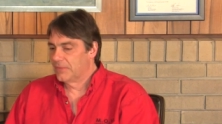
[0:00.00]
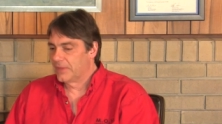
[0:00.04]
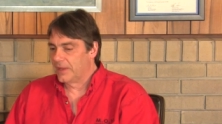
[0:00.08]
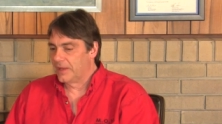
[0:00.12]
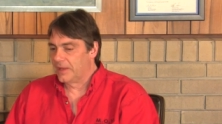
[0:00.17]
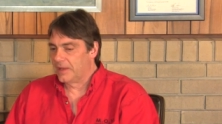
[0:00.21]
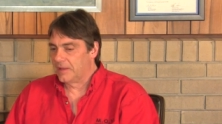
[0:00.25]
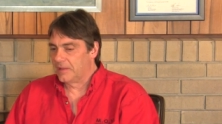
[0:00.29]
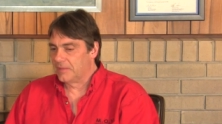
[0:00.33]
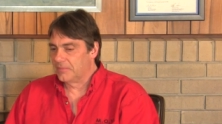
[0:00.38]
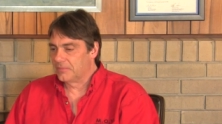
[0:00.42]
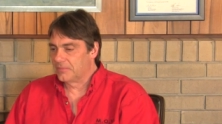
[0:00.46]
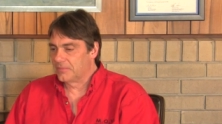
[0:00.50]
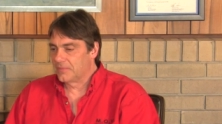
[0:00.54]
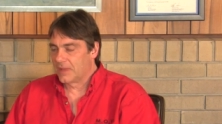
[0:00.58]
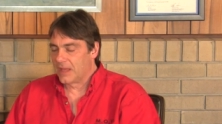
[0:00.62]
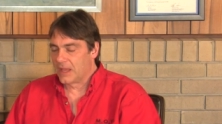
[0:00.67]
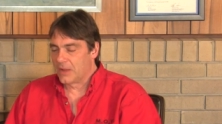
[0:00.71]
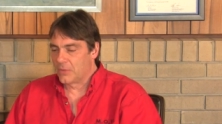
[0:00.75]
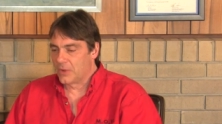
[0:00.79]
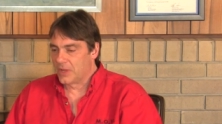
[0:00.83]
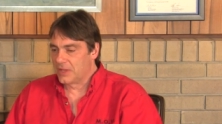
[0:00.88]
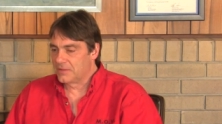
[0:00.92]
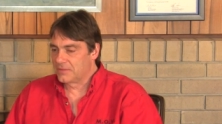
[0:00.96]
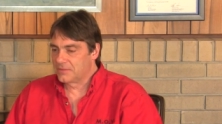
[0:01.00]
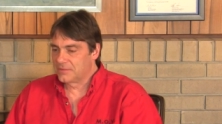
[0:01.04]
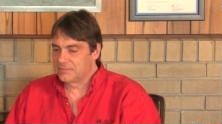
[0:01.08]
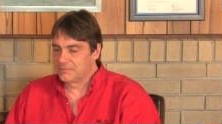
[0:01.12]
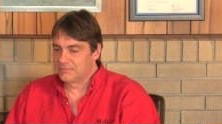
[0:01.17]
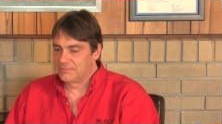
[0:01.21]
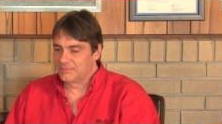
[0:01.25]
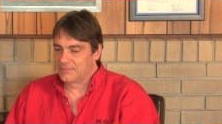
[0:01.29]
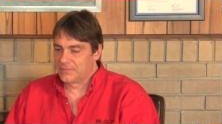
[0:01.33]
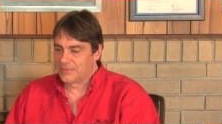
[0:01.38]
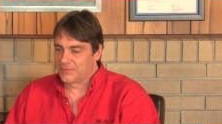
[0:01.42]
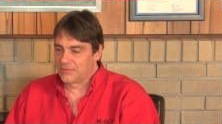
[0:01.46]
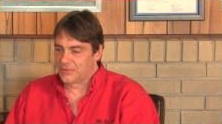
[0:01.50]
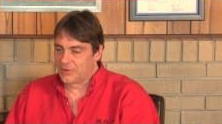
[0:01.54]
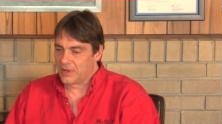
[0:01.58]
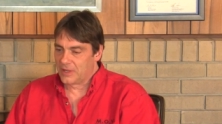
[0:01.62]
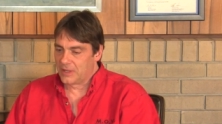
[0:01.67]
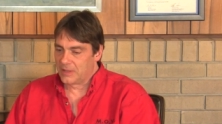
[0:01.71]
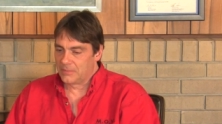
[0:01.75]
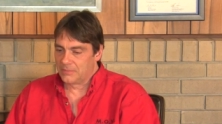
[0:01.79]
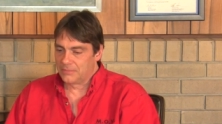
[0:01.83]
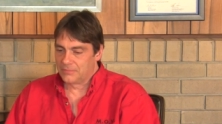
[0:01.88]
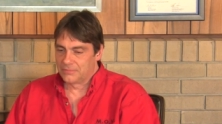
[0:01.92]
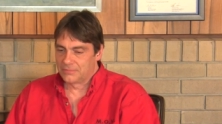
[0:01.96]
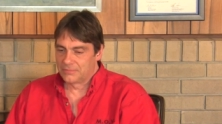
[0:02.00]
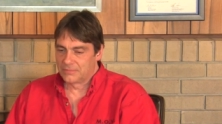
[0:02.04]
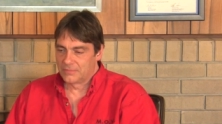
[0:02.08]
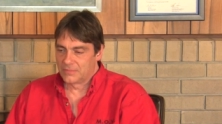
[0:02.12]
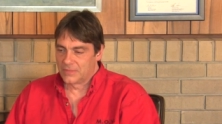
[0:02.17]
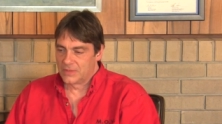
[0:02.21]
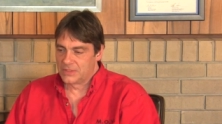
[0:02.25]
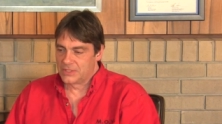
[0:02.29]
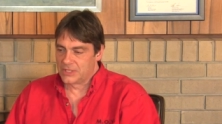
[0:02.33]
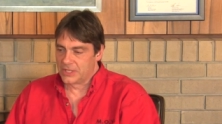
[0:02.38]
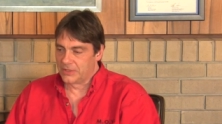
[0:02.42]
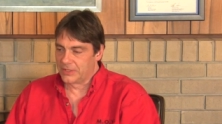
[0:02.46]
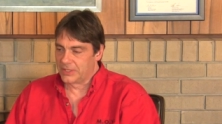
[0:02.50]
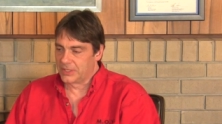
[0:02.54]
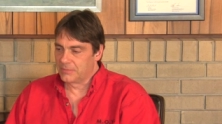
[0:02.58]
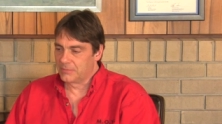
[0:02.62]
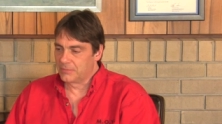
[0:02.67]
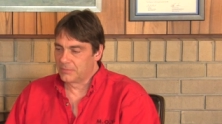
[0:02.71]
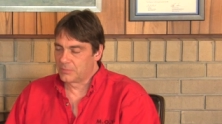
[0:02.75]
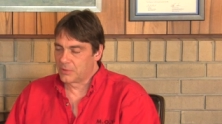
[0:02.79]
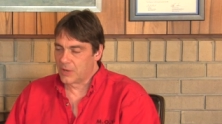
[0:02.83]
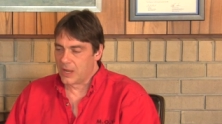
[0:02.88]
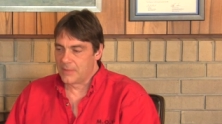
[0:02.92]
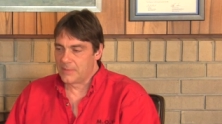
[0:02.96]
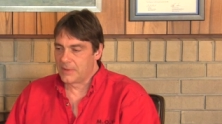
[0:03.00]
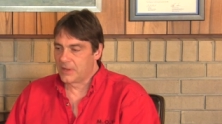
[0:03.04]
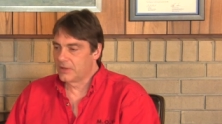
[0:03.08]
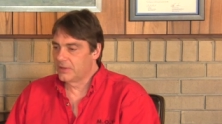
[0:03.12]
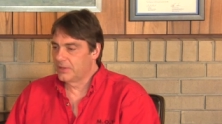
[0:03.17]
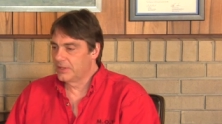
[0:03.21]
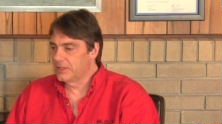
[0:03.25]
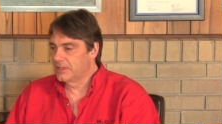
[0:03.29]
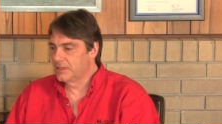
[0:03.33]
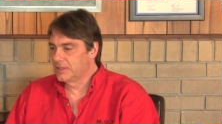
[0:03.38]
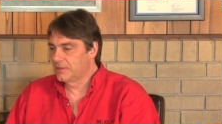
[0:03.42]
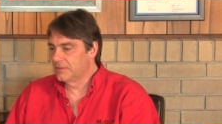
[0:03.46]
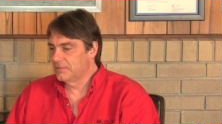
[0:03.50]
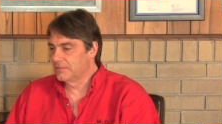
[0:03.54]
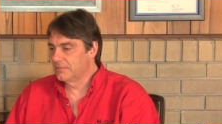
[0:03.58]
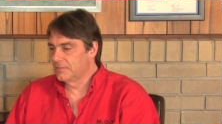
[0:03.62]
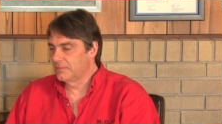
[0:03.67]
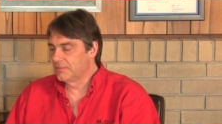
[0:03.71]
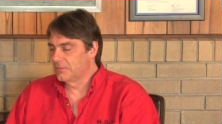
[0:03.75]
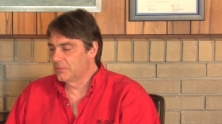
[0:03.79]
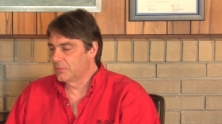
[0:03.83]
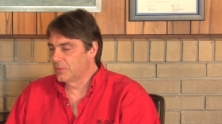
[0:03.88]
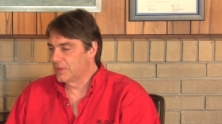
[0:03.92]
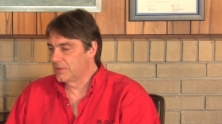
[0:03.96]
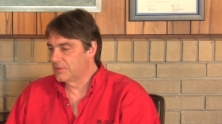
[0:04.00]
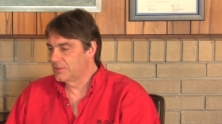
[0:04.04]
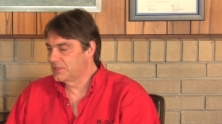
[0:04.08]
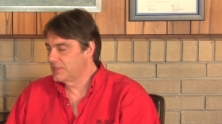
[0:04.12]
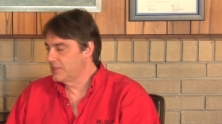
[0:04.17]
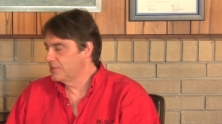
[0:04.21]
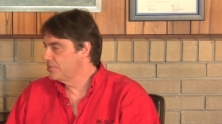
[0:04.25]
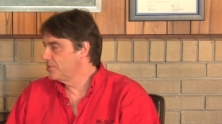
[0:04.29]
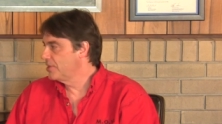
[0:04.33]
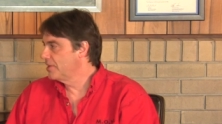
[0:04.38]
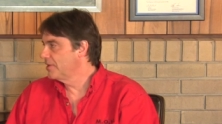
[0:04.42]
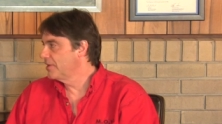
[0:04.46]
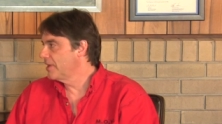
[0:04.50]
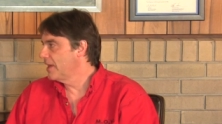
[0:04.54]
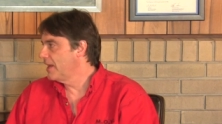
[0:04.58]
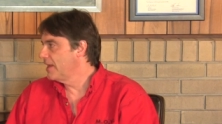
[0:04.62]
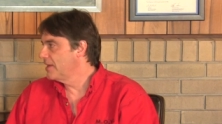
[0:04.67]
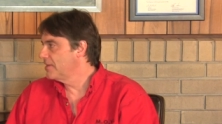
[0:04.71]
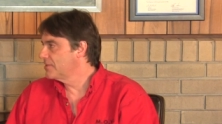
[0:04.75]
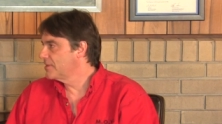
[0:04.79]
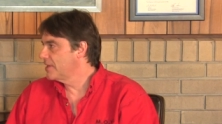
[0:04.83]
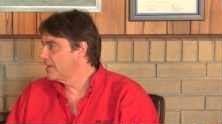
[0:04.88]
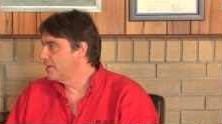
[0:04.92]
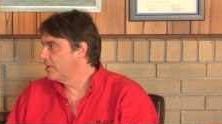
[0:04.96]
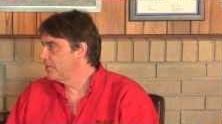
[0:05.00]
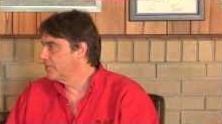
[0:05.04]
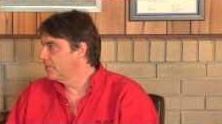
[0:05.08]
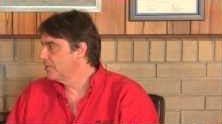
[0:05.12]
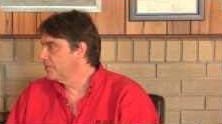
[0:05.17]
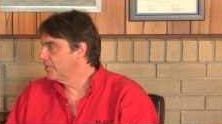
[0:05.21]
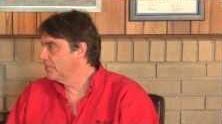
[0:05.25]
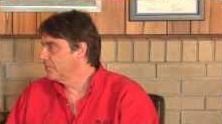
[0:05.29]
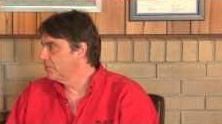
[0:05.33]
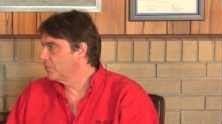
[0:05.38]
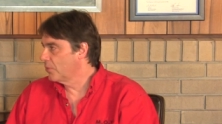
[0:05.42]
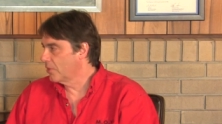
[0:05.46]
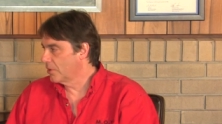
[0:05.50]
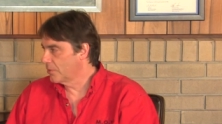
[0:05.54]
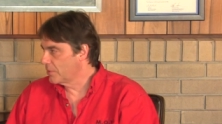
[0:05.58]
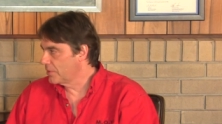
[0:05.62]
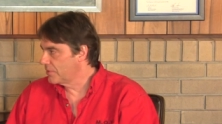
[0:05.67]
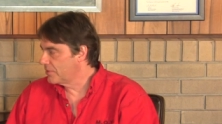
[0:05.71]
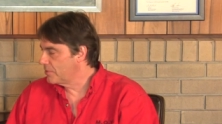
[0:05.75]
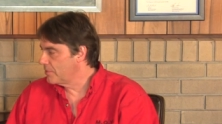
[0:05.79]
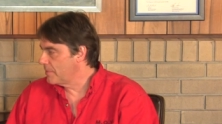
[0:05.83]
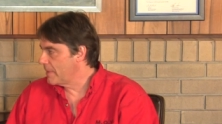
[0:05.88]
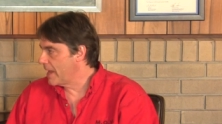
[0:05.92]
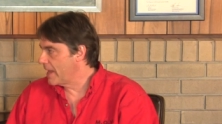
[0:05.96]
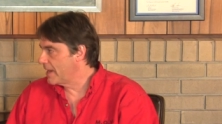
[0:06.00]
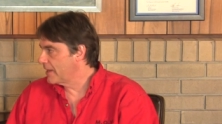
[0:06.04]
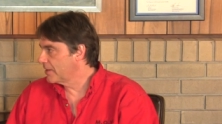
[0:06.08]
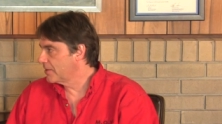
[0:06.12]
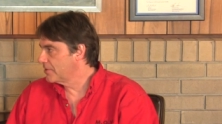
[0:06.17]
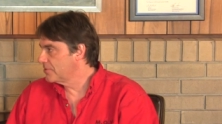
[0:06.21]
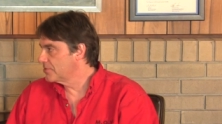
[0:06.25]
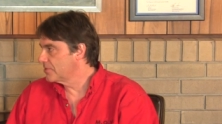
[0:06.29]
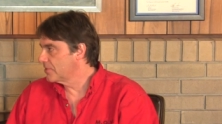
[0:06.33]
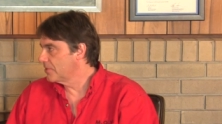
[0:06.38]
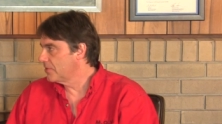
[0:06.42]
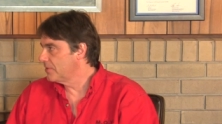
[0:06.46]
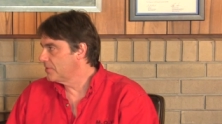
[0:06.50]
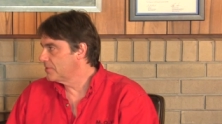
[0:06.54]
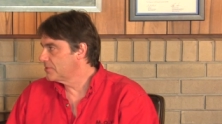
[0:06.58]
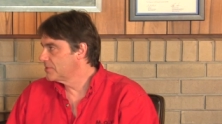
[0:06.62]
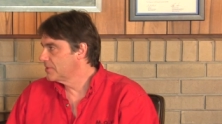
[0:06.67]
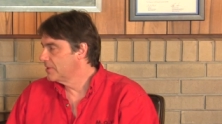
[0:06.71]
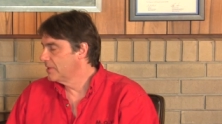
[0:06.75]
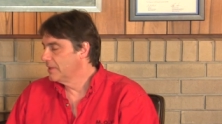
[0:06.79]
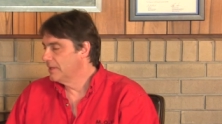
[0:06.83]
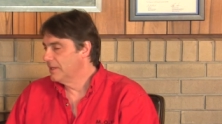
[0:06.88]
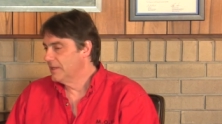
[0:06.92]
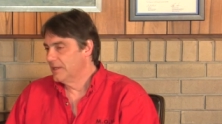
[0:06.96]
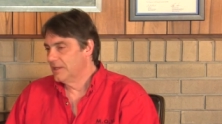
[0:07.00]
I went from dealing primarily with teaching guys how to work with pneumatic controls